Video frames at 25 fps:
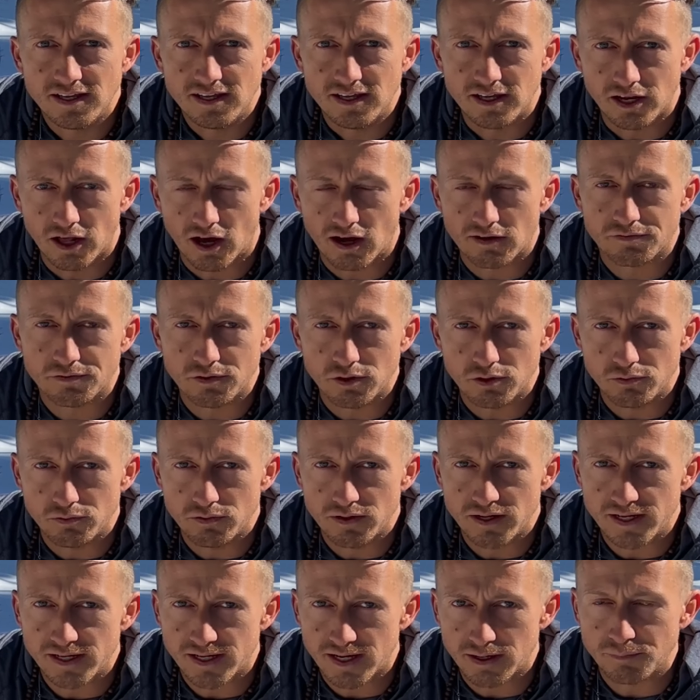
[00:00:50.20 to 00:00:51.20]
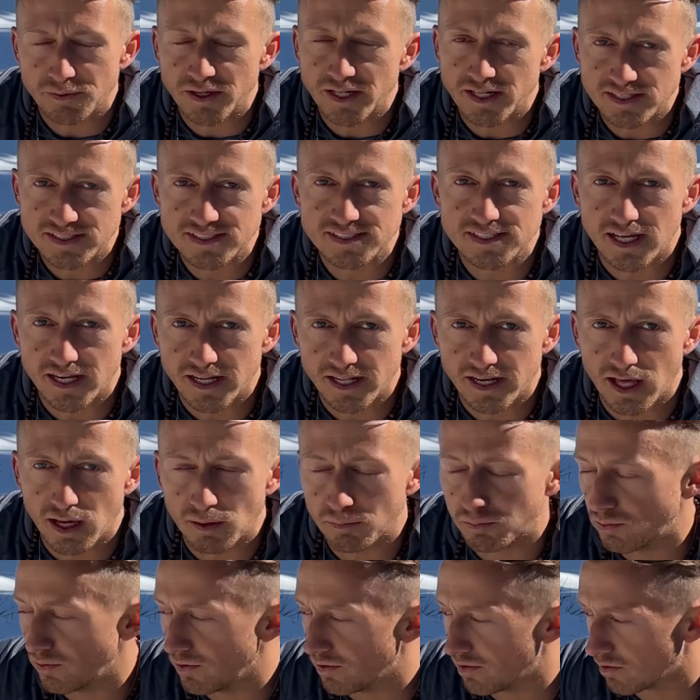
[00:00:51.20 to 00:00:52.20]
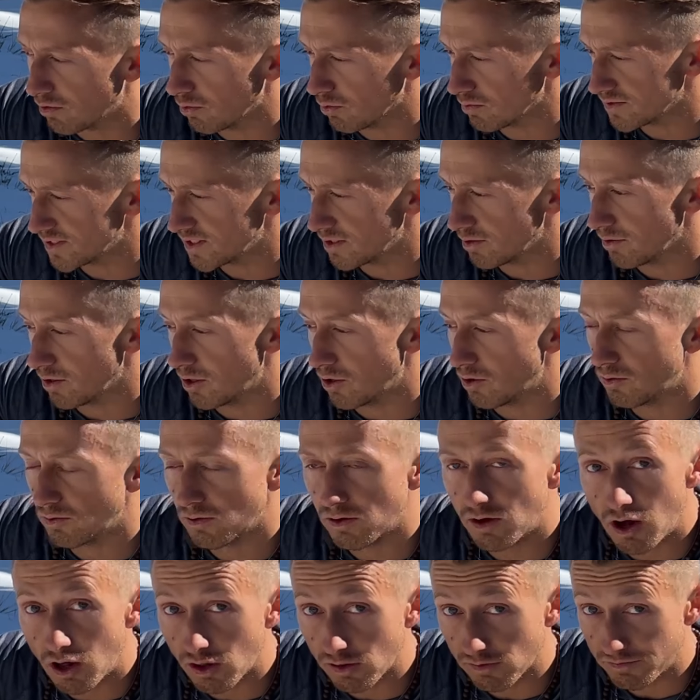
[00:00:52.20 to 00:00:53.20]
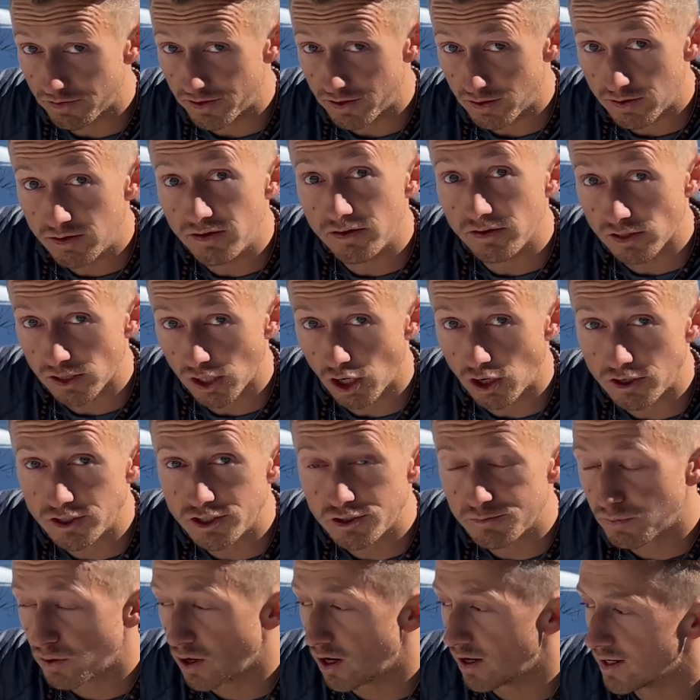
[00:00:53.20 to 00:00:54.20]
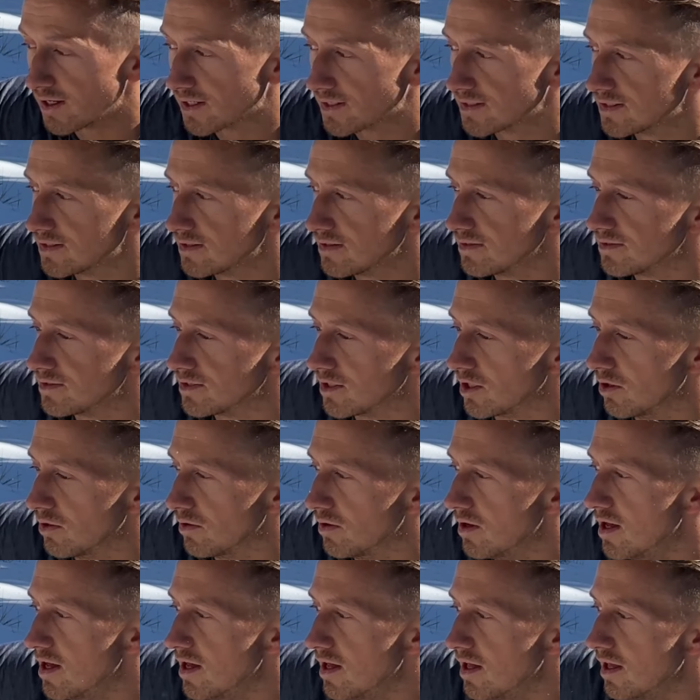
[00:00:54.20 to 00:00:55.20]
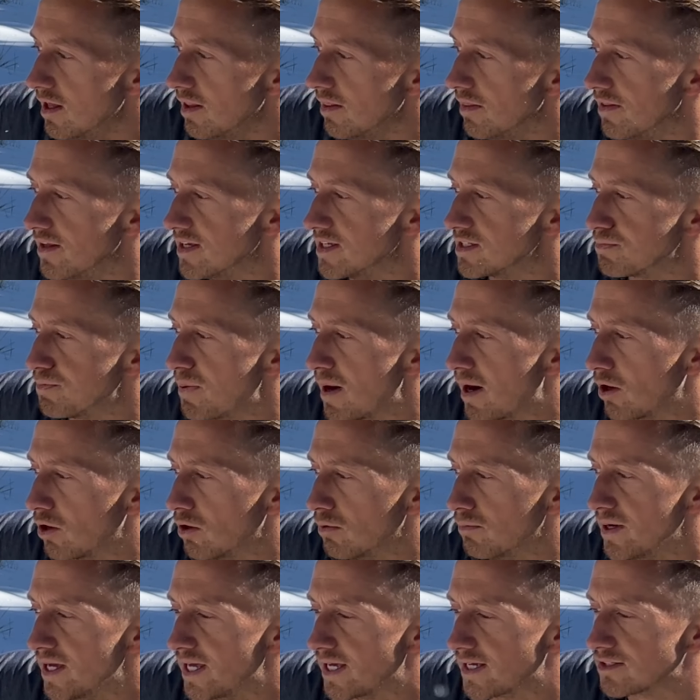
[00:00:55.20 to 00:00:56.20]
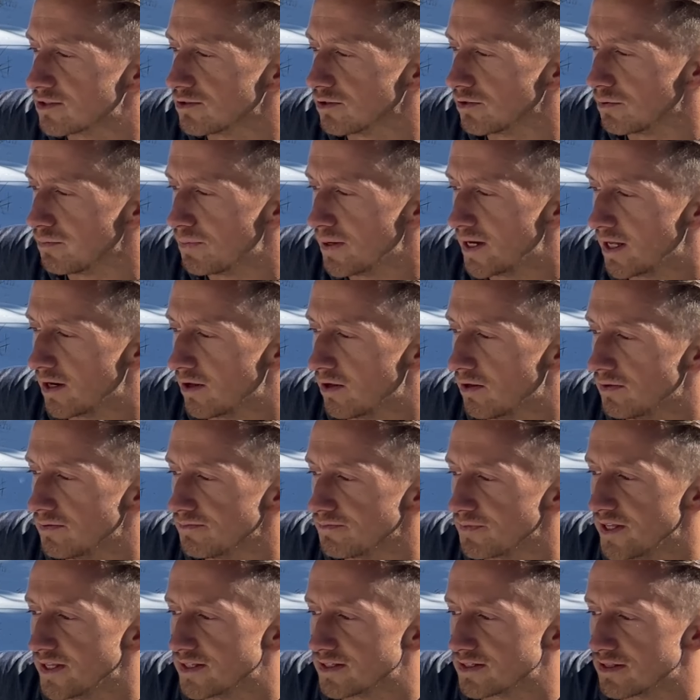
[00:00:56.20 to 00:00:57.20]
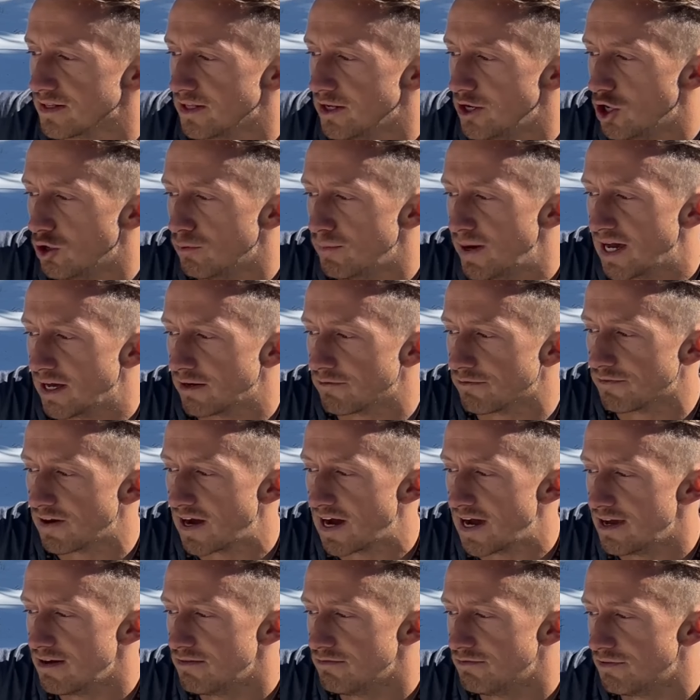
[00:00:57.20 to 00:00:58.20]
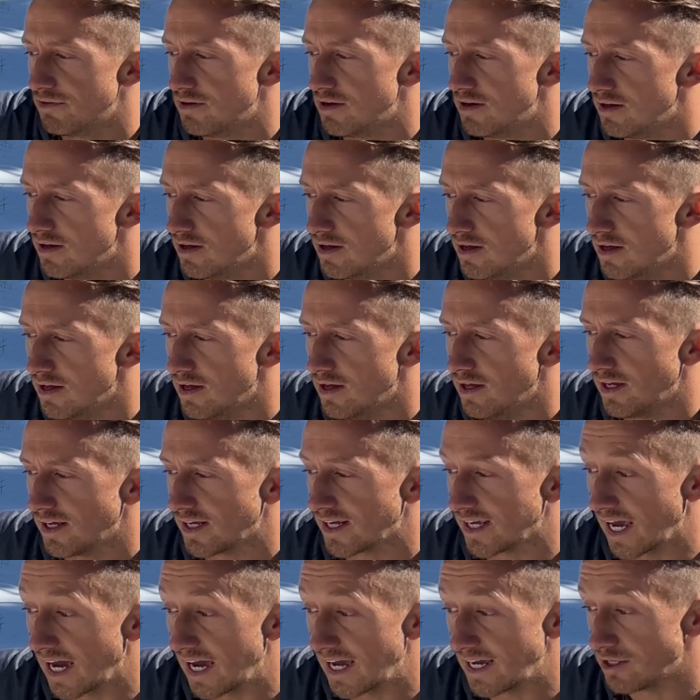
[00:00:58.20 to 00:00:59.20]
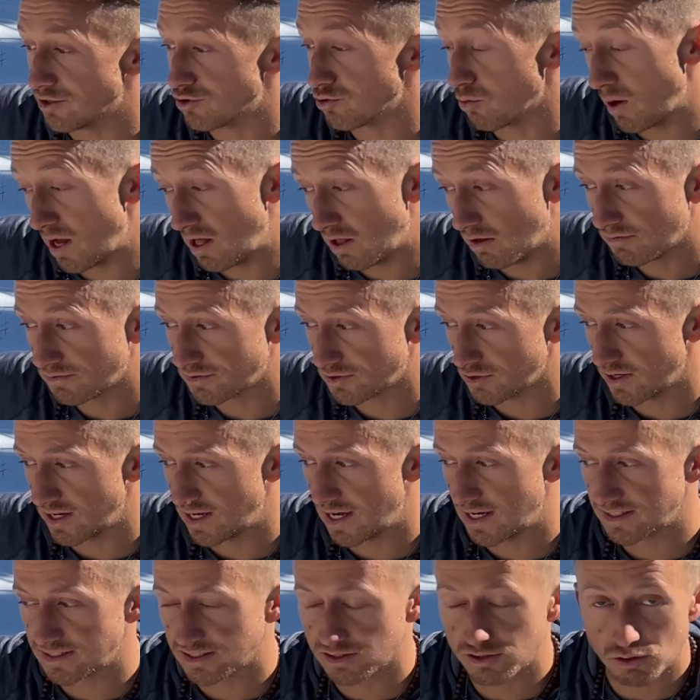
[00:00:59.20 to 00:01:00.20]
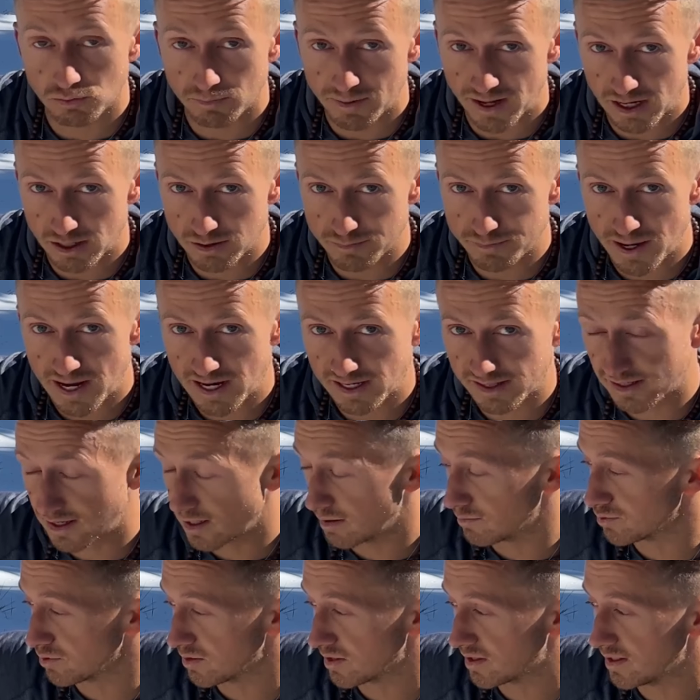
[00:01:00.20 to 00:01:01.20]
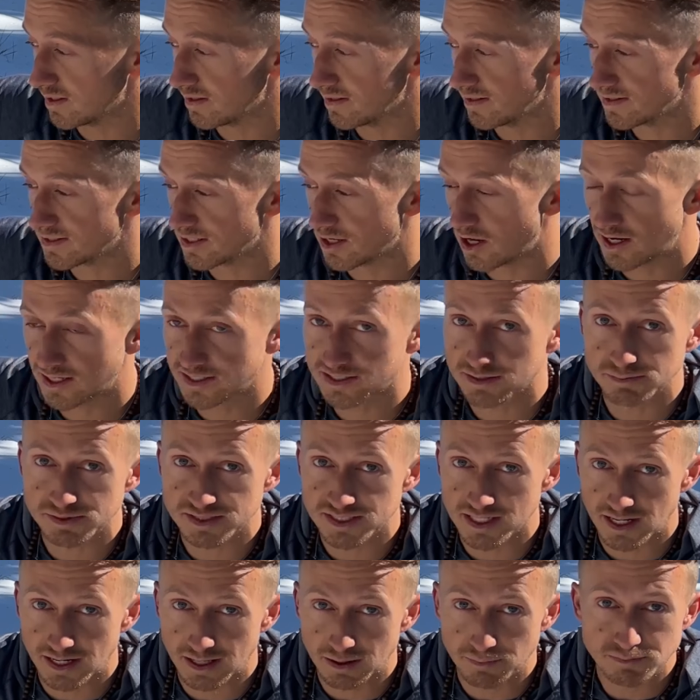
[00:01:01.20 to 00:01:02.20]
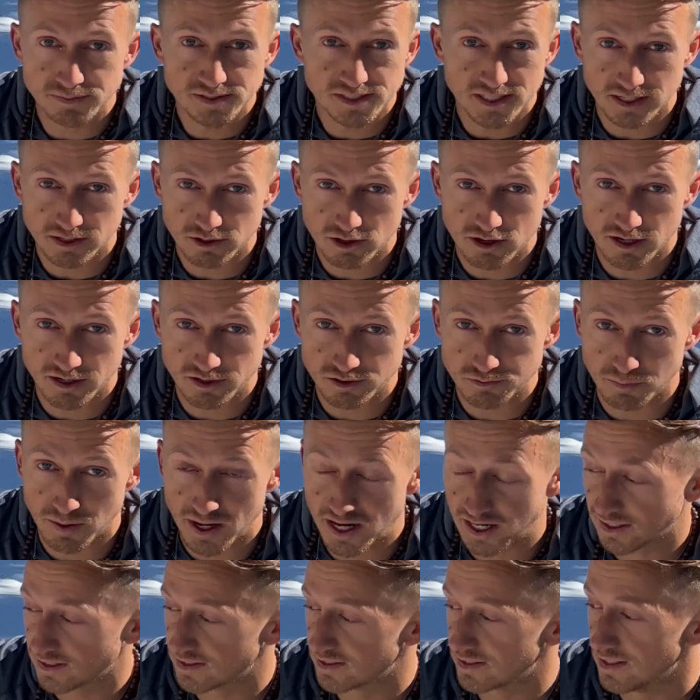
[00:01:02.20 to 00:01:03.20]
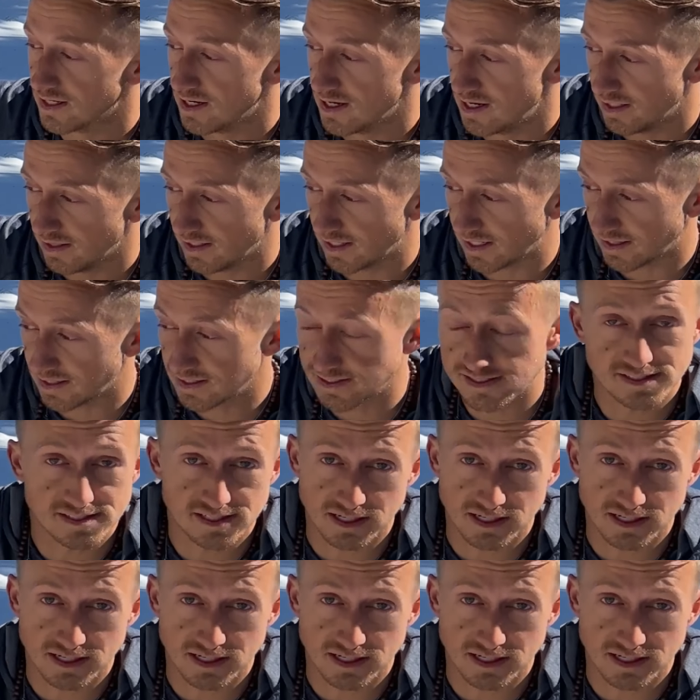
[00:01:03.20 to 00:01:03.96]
an off-road rig, I'm gonna set it up with Goal Zero, all of their larger products. So this power bank solar panel, it's the Nomad 5 Guide 12, so it has a little battery pack that comes with it. This is an awesome setup, it's under 100 bucks. Like this is